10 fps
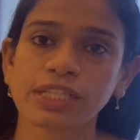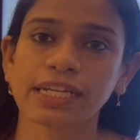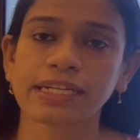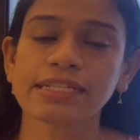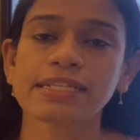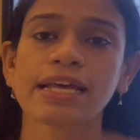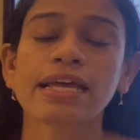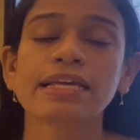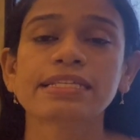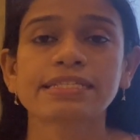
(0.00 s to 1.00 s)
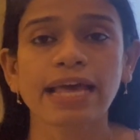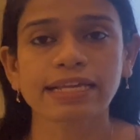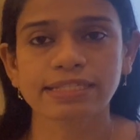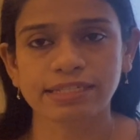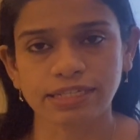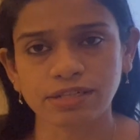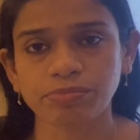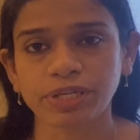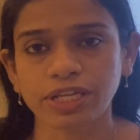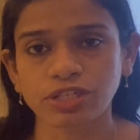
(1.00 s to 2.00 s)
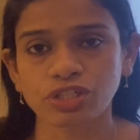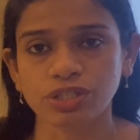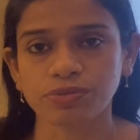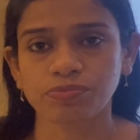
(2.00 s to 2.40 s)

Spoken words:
that is sex determination.